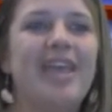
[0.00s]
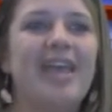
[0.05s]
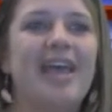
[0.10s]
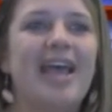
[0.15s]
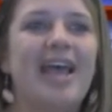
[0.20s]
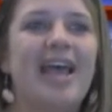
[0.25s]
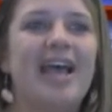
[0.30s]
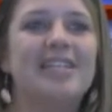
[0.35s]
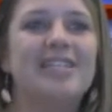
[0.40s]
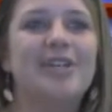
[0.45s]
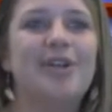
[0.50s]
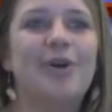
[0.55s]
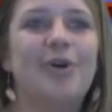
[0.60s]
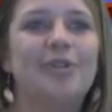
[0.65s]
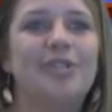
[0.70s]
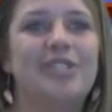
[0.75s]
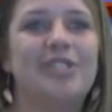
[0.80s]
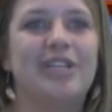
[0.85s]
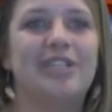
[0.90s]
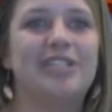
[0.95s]
As a
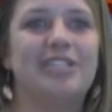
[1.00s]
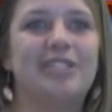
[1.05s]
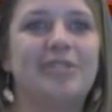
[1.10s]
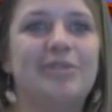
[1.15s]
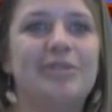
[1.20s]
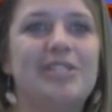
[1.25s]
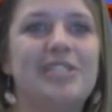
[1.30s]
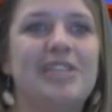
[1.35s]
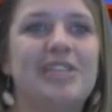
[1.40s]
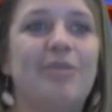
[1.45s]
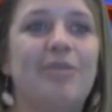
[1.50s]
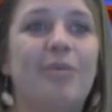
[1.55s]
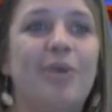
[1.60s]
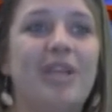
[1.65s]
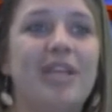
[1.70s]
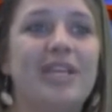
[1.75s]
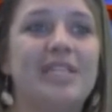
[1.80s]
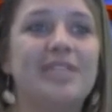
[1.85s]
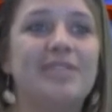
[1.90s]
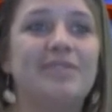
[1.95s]
cold stun, she received
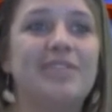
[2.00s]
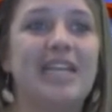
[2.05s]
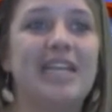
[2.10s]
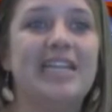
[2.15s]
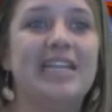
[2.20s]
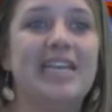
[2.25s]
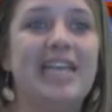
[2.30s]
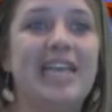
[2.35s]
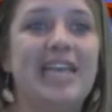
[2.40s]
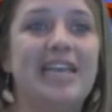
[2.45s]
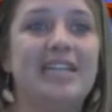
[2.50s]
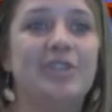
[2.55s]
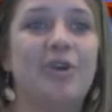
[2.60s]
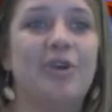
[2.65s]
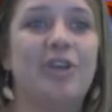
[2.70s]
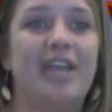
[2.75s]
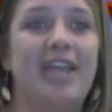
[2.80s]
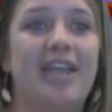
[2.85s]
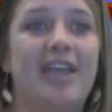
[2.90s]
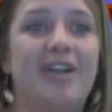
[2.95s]
weeks of daily
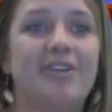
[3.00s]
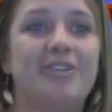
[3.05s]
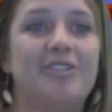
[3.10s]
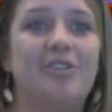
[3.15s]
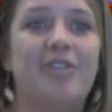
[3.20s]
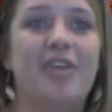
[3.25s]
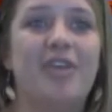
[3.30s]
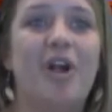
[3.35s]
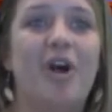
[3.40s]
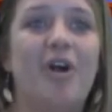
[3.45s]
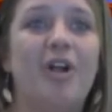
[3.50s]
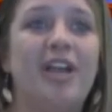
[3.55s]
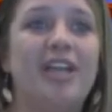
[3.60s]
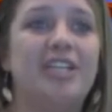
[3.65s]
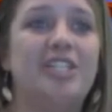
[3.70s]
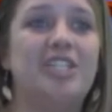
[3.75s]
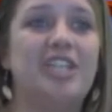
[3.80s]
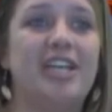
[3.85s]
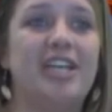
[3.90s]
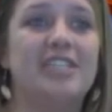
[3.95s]
hands-on care, so they all got a
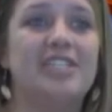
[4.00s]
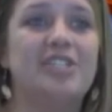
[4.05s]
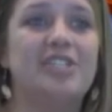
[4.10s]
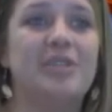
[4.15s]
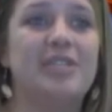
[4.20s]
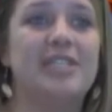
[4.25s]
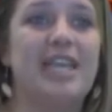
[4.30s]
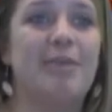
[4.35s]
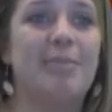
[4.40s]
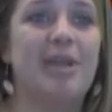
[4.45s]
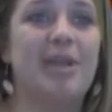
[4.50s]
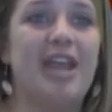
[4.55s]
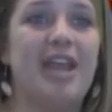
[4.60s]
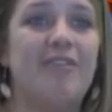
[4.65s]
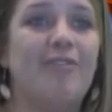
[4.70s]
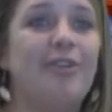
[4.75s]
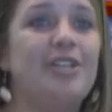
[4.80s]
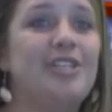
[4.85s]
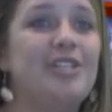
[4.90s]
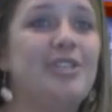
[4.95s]
chance to examine
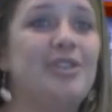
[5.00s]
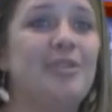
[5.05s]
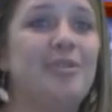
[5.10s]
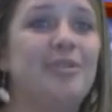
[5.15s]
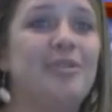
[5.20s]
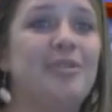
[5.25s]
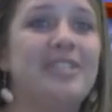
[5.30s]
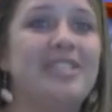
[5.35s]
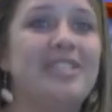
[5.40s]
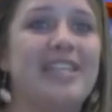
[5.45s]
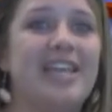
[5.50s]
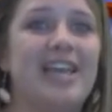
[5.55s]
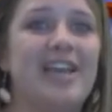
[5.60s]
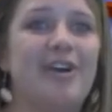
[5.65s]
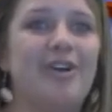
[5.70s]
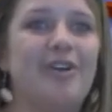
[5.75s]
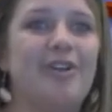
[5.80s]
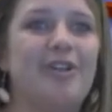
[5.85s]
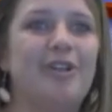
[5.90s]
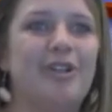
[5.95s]
every scoot and
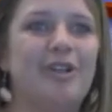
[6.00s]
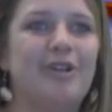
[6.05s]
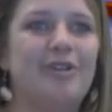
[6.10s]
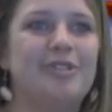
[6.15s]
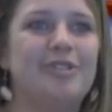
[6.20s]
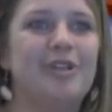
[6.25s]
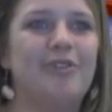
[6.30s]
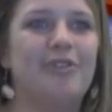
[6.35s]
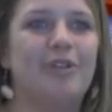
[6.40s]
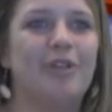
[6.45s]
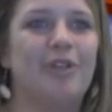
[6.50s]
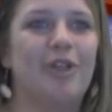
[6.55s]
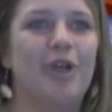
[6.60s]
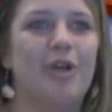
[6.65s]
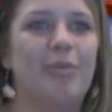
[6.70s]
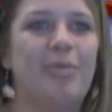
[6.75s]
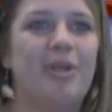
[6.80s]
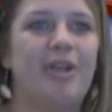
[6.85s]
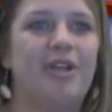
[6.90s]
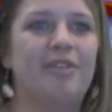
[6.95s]
scale close over a
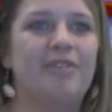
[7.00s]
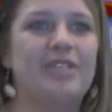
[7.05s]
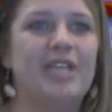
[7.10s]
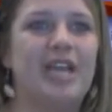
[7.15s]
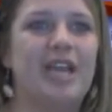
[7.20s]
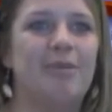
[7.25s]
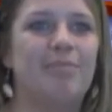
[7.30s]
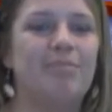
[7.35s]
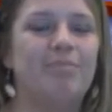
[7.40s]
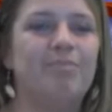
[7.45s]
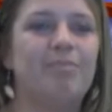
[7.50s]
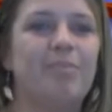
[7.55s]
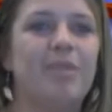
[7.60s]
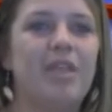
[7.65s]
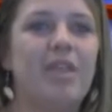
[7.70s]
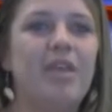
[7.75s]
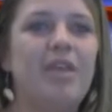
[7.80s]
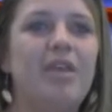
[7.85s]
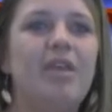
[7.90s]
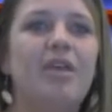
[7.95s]
long period of time.
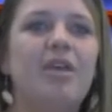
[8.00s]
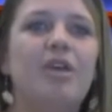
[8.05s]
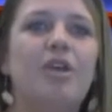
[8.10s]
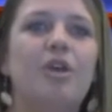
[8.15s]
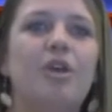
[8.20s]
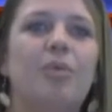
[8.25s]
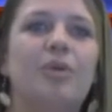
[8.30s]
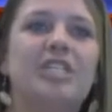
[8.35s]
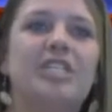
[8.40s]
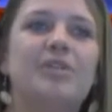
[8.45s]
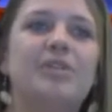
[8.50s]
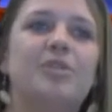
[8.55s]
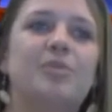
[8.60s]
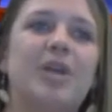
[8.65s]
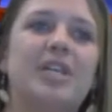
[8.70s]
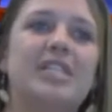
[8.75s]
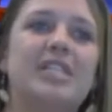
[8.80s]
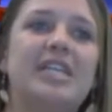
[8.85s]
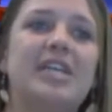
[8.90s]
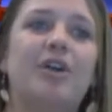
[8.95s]
When she was
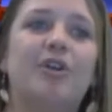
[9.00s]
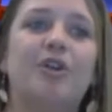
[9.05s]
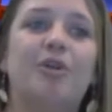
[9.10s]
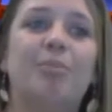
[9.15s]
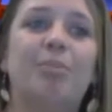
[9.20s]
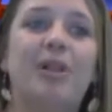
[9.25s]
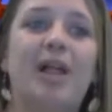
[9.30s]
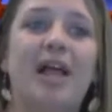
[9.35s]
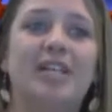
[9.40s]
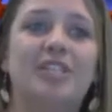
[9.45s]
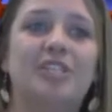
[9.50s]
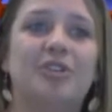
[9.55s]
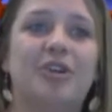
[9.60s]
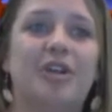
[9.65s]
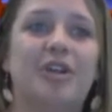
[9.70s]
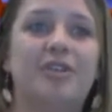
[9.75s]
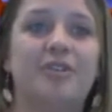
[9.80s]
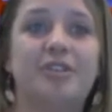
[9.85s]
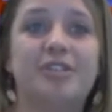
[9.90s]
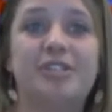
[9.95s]
resting on her
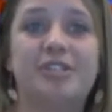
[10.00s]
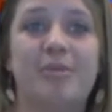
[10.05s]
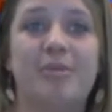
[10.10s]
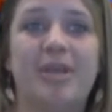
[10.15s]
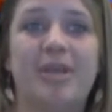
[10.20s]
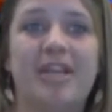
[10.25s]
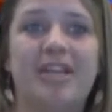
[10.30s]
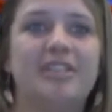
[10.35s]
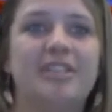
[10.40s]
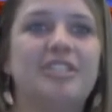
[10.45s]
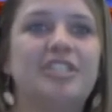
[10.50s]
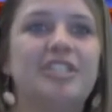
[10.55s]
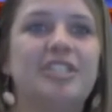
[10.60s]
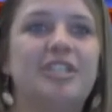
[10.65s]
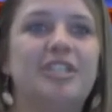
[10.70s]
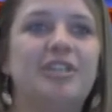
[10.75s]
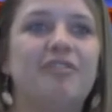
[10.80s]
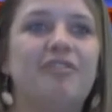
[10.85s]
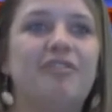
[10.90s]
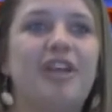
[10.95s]
plastron, or stomach, she
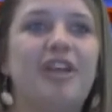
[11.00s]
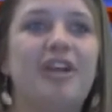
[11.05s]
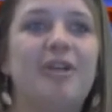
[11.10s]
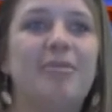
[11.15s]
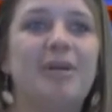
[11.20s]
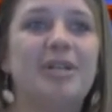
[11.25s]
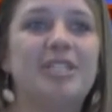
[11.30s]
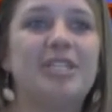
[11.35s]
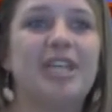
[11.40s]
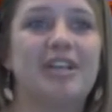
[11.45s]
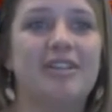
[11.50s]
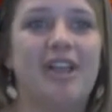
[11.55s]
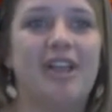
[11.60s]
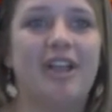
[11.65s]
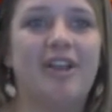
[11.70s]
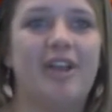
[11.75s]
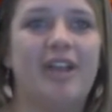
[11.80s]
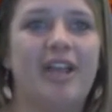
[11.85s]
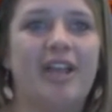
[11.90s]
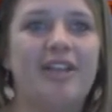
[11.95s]
looked very much like a
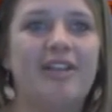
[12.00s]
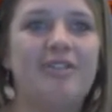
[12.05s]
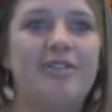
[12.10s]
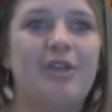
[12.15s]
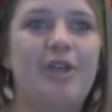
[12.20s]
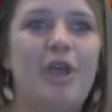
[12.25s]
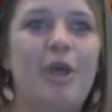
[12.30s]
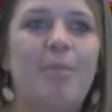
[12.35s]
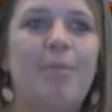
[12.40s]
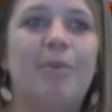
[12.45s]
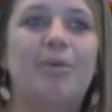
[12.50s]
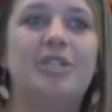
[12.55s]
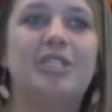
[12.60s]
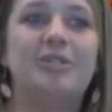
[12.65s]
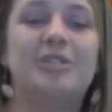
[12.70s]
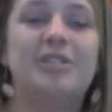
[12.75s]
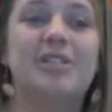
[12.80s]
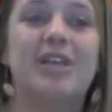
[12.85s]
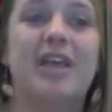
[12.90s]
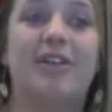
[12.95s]
loggerhead, but when she
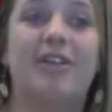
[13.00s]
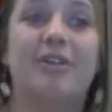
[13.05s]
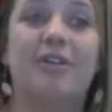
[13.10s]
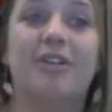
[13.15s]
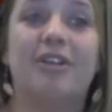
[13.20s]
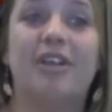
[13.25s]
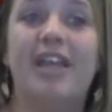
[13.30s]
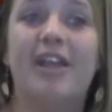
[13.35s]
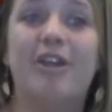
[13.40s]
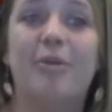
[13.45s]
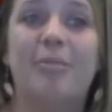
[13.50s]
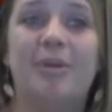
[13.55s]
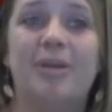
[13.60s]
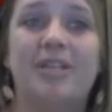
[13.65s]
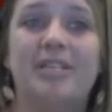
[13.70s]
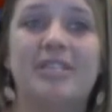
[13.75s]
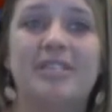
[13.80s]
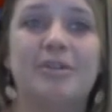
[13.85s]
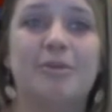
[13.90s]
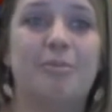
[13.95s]
was lying on her
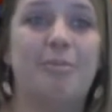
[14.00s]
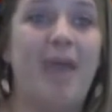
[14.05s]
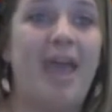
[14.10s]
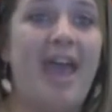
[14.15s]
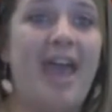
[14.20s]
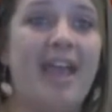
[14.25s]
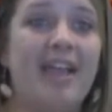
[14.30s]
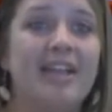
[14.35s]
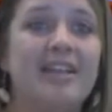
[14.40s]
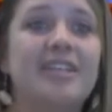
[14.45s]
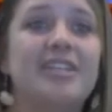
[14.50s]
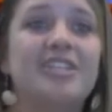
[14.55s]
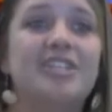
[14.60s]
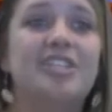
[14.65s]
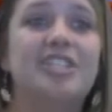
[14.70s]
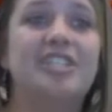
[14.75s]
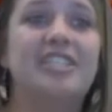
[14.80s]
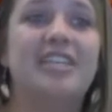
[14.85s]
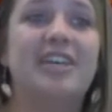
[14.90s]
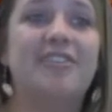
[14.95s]
carapace, or back,
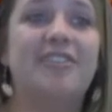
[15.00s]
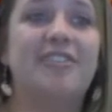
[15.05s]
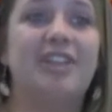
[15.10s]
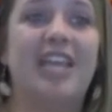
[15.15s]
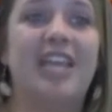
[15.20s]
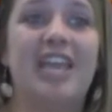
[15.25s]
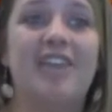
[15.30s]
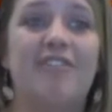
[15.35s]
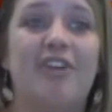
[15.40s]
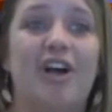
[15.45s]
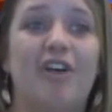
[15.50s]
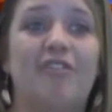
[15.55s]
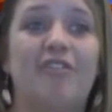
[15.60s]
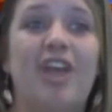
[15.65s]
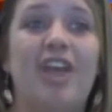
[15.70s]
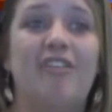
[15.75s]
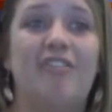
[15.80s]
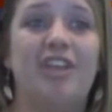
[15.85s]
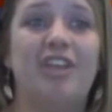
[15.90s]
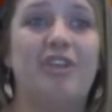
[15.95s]
she definitely gave off
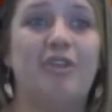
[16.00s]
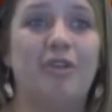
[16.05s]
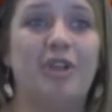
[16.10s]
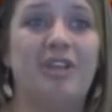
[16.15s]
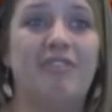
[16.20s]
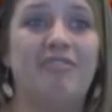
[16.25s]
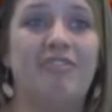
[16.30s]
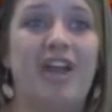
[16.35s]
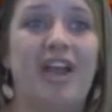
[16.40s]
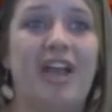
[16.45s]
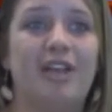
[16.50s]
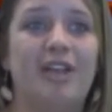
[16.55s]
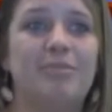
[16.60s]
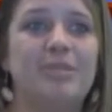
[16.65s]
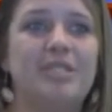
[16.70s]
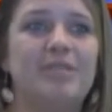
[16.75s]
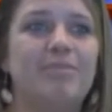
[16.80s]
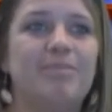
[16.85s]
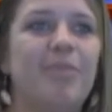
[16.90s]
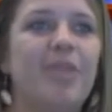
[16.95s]
heavy green
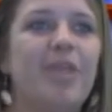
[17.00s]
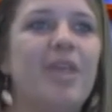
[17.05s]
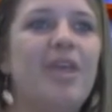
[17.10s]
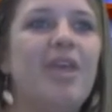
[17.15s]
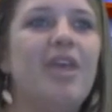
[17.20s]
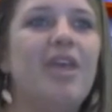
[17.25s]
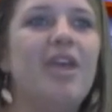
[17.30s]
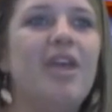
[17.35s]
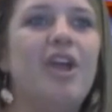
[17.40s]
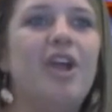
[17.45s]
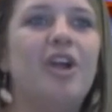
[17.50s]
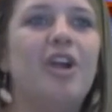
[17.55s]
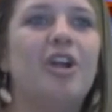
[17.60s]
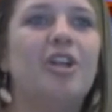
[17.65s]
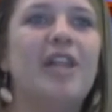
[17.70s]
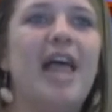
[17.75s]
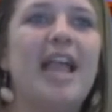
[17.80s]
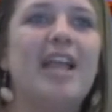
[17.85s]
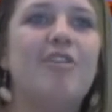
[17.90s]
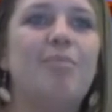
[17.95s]
vibes. Her
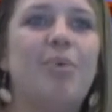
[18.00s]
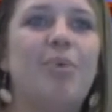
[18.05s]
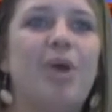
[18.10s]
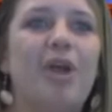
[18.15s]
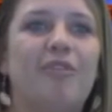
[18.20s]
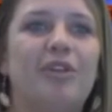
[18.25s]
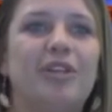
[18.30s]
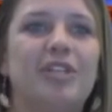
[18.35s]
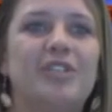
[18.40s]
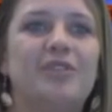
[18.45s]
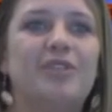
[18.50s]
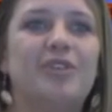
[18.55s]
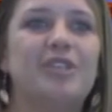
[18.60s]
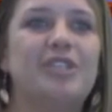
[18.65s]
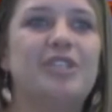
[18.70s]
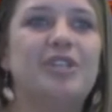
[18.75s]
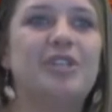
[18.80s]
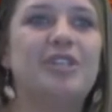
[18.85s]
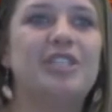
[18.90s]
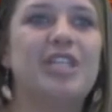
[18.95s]
lack of preference for a
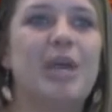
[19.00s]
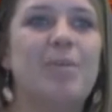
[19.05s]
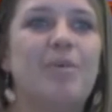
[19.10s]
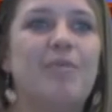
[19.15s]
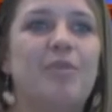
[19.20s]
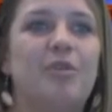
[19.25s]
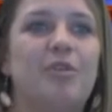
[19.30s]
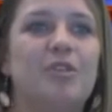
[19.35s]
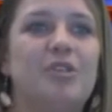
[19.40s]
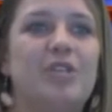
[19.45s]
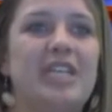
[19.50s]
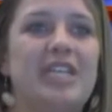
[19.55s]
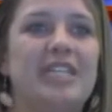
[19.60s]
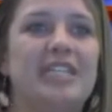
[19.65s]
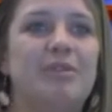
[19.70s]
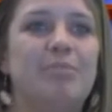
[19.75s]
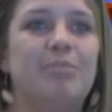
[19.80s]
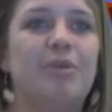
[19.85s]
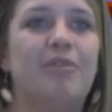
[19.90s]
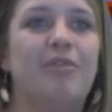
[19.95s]
certain type of cuisine
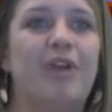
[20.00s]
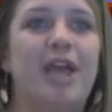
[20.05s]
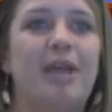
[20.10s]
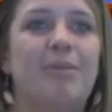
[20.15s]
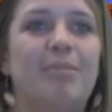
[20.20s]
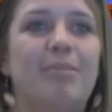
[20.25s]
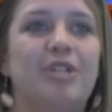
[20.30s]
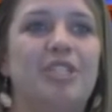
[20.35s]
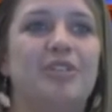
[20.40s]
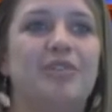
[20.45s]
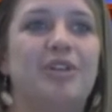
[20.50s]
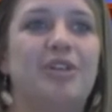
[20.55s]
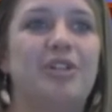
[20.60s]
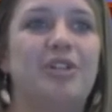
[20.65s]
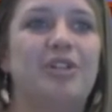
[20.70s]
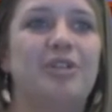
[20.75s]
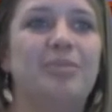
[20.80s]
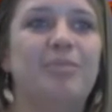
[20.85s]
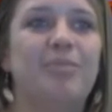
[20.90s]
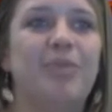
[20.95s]
didn't provide much of a
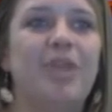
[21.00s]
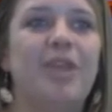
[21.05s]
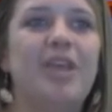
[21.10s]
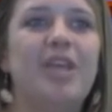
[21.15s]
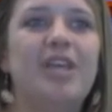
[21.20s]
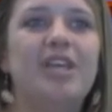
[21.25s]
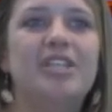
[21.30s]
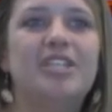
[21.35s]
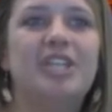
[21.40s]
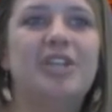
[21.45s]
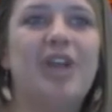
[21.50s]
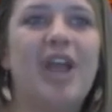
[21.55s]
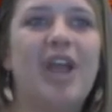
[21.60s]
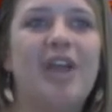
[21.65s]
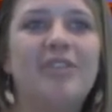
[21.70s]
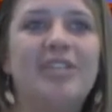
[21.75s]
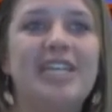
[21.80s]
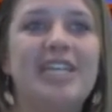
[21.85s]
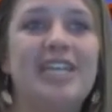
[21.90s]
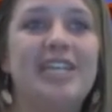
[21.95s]
clue. She
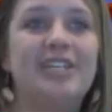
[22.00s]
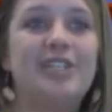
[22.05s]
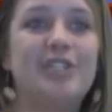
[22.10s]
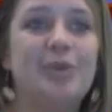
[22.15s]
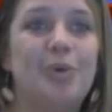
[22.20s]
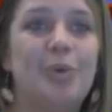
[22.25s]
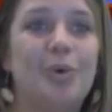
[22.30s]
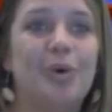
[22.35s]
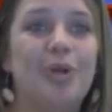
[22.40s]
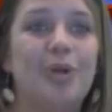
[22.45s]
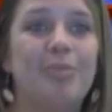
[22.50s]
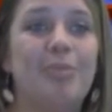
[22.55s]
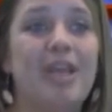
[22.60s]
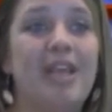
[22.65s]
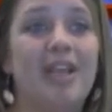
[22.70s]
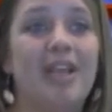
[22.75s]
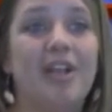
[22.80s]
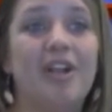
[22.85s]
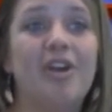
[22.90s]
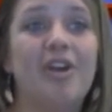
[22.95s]
gravitated toward
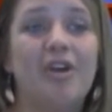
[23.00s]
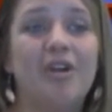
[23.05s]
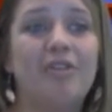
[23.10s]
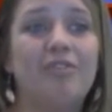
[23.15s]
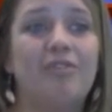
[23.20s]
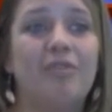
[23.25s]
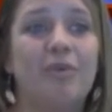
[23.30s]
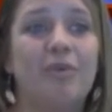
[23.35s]
being a carnivore,